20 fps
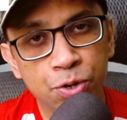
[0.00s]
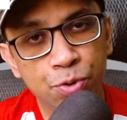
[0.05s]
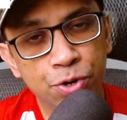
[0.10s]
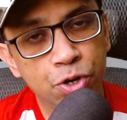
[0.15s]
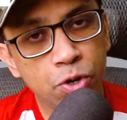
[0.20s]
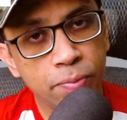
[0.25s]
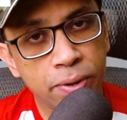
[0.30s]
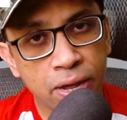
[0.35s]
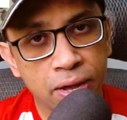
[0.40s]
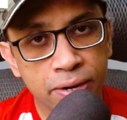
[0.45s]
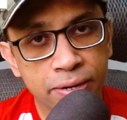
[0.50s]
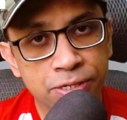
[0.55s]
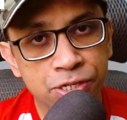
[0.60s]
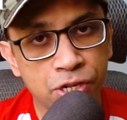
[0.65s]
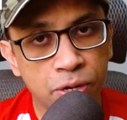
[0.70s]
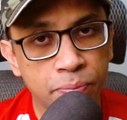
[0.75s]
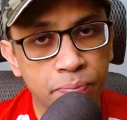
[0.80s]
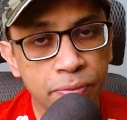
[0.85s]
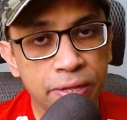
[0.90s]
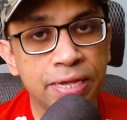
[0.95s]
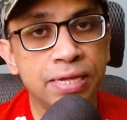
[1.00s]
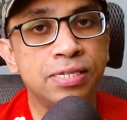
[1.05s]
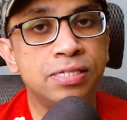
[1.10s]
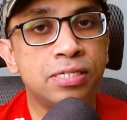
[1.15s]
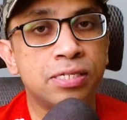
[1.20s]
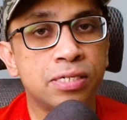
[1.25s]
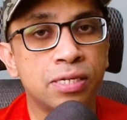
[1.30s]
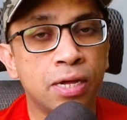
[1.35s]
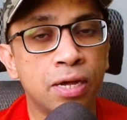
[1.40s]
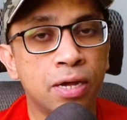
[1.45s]
window mechanism
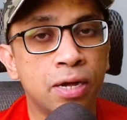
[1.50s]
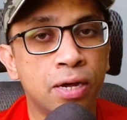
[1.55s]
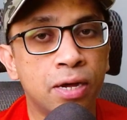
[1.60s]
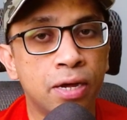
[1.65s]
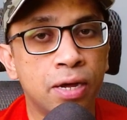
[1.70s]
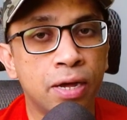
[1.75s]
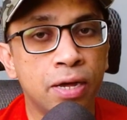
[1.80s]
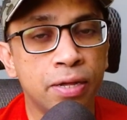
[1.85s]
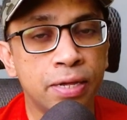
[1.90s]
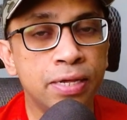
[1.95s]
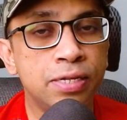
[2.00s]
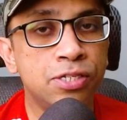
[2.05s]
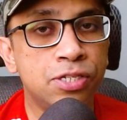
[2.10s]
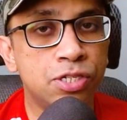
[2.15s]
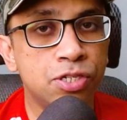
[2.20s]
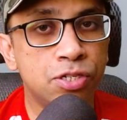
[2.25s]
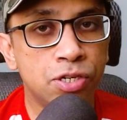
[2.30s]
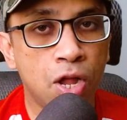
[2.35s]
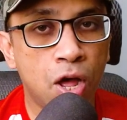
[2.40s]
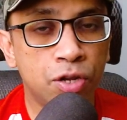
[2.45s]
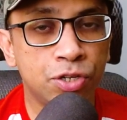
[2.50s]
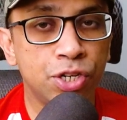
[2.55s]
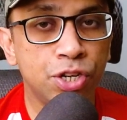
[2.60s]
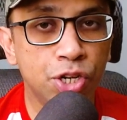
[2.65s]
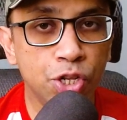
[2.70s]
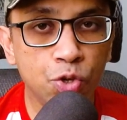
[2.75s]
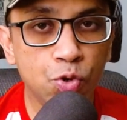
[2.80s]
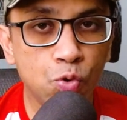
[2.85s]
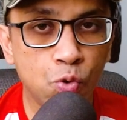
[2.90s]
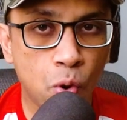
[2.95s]
is, uh, is not a
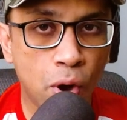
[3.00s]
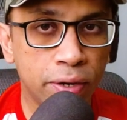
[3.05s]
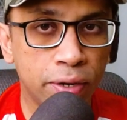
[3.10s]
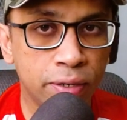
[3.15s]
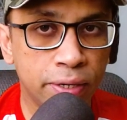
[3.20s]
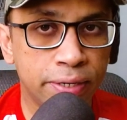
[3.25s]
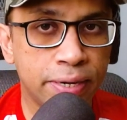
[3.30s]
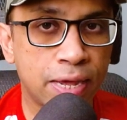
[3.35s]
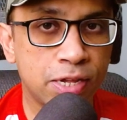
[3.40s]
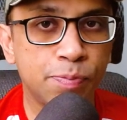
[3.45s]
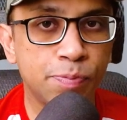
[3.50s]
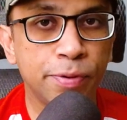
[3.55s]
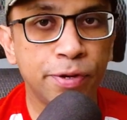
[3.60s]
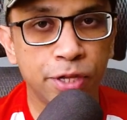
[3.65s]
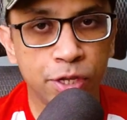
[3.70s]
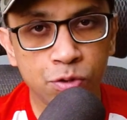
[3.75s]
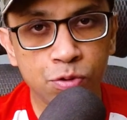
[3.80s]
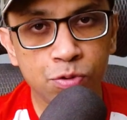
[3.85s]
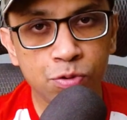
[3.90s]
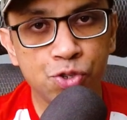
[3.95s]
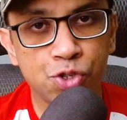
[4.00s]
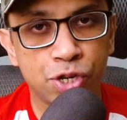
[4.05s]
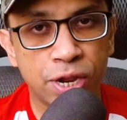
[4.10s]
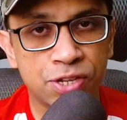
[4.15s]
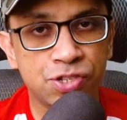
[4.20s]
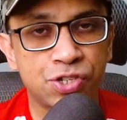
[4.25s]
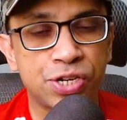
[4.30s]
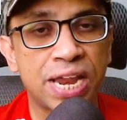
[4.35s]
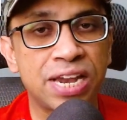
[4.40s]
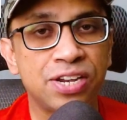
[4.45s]
new one. It has been used
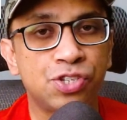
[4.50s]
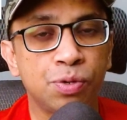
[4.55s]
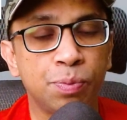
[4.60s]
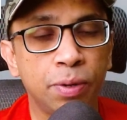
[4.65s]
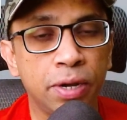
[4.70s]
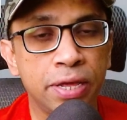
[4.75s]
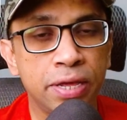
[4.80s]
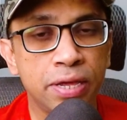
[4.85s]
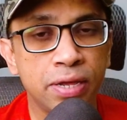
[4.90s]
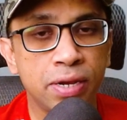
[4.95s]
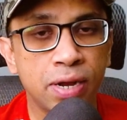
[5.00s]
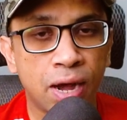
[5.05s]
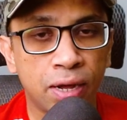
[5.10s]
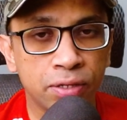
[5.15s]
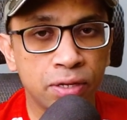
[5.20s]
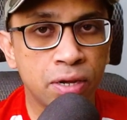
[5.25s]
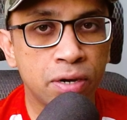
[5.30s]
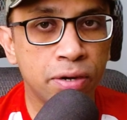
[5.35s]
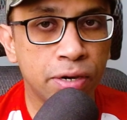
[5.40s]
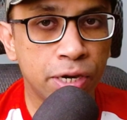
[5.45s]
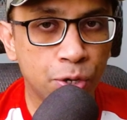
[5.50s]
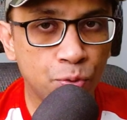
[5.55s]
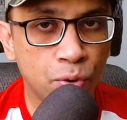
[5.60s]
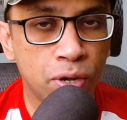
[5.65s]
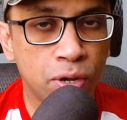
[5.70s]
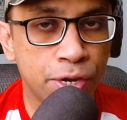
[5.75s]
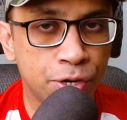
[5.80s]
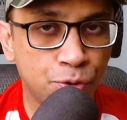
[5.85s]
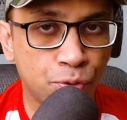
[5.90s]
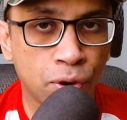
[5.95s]
extensively in other
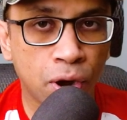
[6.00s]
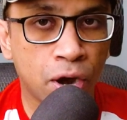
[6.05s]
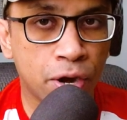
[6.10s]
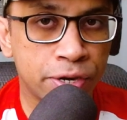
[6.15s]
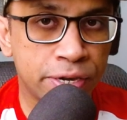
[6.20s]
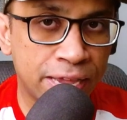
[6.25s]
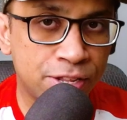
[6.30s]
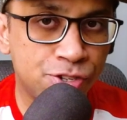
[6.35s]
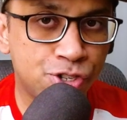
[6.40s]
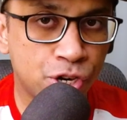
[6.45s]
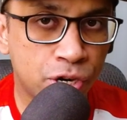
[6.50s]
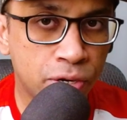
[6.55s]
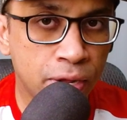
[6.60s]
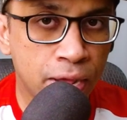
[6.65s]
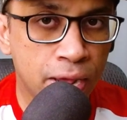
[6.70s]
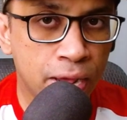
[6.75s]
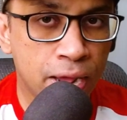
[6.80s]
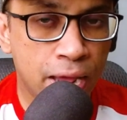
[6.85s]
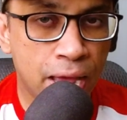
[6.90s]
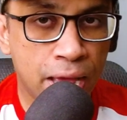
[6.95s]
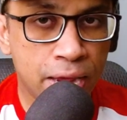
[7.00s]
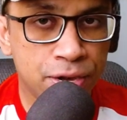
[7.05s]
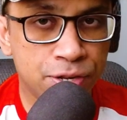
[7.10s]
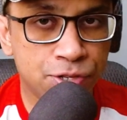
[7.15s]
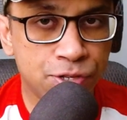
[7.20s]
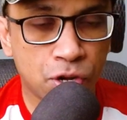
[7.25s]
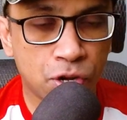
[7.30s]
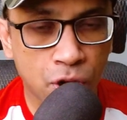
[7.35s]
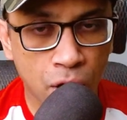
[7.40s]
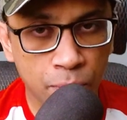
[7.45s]
neural network architecture and
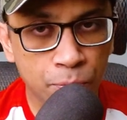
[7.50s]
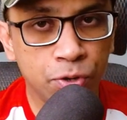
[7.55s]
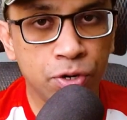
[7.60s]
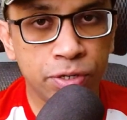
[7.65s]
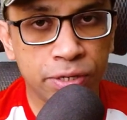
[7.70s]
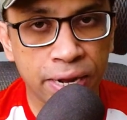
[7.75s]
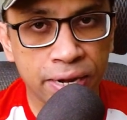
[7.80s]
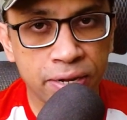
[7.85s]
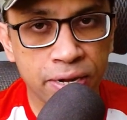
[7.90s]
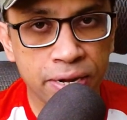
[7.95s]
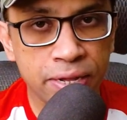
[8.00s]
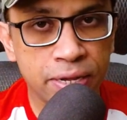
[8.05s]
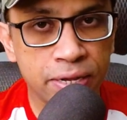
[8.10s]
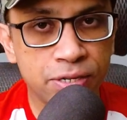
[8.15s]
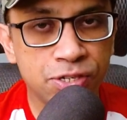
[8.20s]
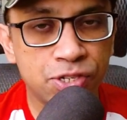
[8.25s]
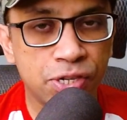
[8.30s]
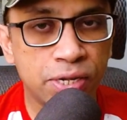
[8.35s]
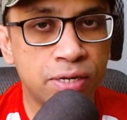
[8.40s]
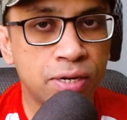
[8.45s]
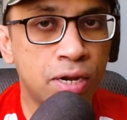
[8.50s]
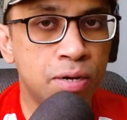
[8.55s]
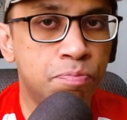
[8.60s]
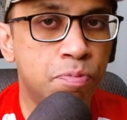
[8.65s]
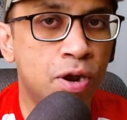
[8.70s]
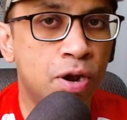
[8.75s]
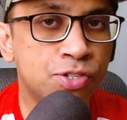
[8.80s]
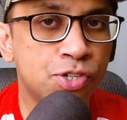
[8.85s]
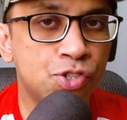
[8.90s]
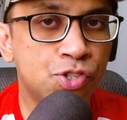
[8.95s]
is a common technique in signal
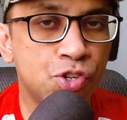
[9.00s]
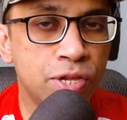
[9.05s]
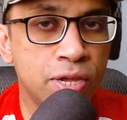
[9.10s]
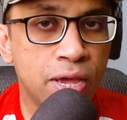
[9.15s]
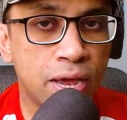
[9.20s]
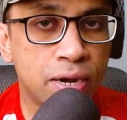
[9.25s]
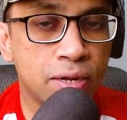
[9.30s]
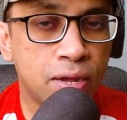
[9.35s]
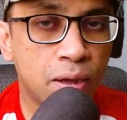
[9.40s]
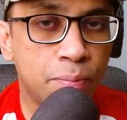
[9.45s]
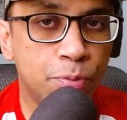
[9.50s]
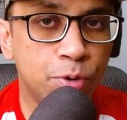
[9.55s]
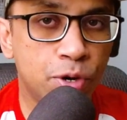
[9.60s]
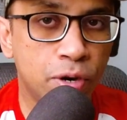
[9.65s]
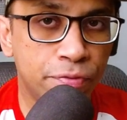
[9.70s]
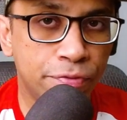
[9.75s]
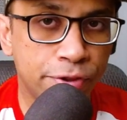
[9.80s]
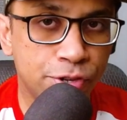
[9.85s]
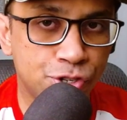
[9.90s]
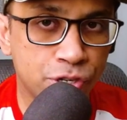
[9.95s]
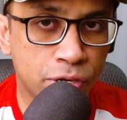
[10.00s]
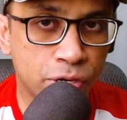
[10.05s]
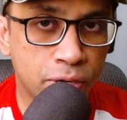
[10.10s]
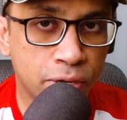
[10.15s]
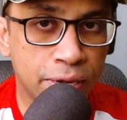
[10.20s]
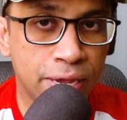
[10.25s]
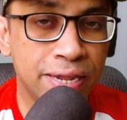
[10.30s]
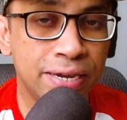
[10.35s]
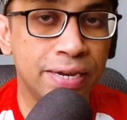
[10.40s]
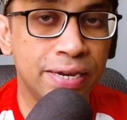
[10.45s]
processing and computer
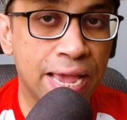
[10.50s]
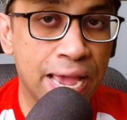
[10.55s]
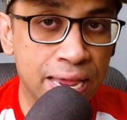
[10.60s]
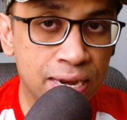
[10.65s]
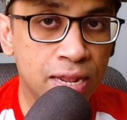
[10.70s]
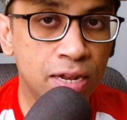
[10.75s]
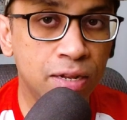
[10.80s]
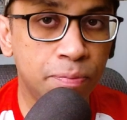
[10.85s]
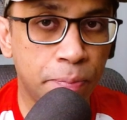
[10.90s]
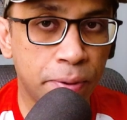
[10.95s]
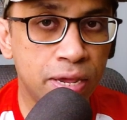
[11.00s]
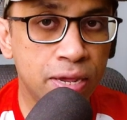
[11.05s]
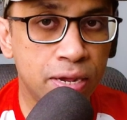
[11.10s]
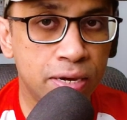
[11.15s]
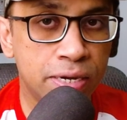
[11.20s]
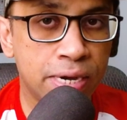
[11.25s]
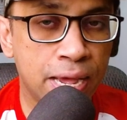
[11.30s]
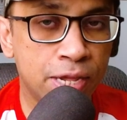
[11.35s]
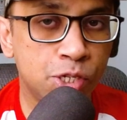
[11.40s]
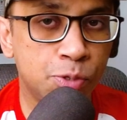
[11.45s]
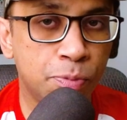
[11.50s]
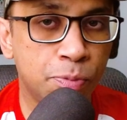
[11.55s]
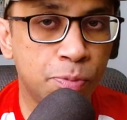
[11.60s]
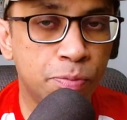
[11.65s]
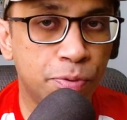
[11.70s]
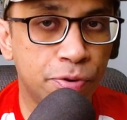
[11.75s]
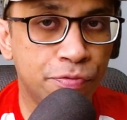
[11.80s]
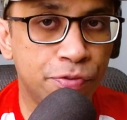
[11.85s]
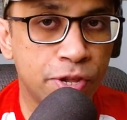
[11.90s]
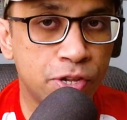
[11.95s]
vision. In N L P, it has
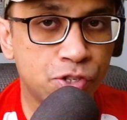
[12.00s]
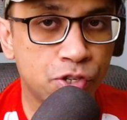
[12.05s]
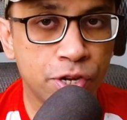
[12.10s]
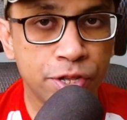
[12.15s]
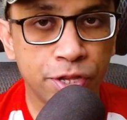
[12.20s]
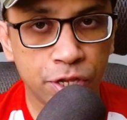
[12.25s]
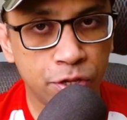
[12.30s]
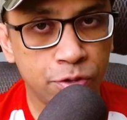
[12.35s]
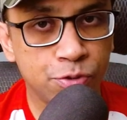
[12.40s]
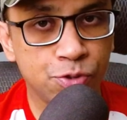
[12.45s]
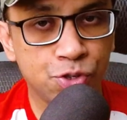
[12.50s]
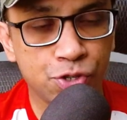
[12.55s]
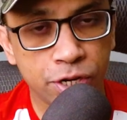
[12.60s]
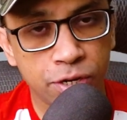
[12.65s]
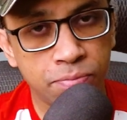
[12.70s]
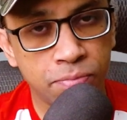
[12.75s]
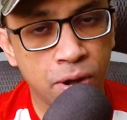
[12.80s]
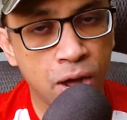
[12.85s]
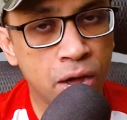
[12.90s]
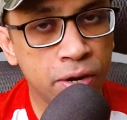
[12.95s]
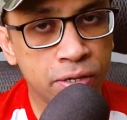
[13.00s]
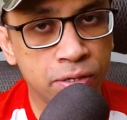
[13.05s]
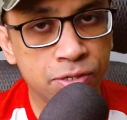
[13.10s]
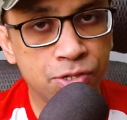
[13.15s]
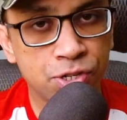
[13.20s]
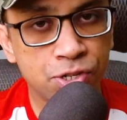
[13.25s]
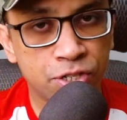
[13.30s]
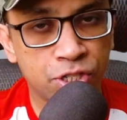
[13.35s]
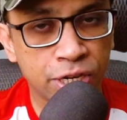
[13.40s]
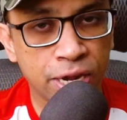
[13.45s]
been previously used in
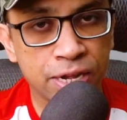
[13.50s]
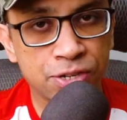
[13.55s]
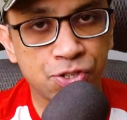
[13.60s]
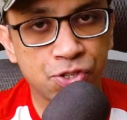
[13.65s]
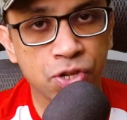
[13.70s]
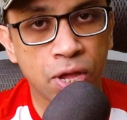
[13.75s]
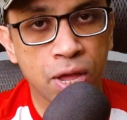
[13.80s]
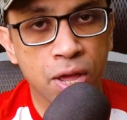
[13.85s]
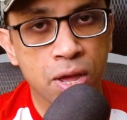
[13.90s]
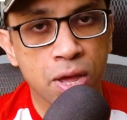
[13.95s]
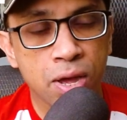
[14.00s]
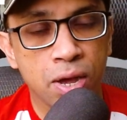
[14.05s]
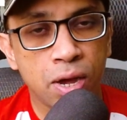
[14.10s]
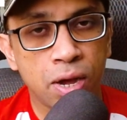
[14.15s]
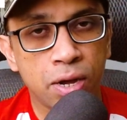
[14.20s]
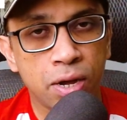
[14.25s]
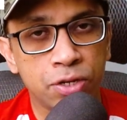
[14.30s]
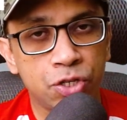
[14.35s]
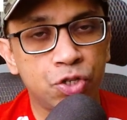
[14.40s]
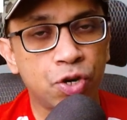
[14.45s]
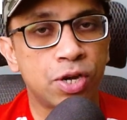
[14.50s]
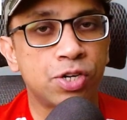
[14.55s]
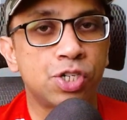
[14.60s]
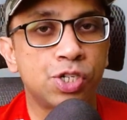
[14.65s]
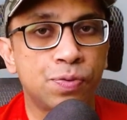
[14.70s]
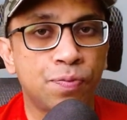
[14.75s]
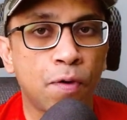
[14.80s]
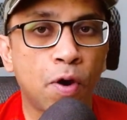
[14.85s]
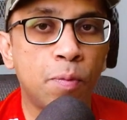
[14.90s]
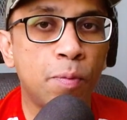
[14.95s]
models such as uh,
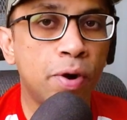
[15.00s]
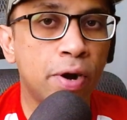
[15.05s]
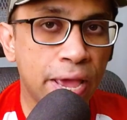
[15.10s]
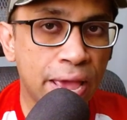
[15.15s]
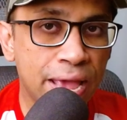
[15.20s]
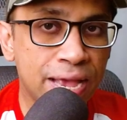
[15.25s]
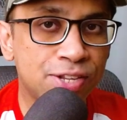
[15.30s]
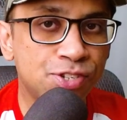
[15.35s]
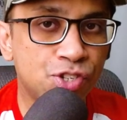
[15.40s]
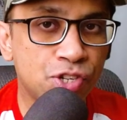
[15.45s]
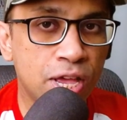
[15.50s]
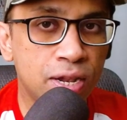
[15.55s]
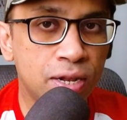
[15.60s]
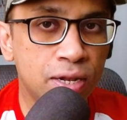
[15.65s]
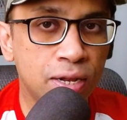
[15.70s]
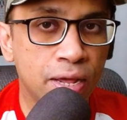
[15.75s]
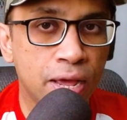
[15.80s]
Transformer X L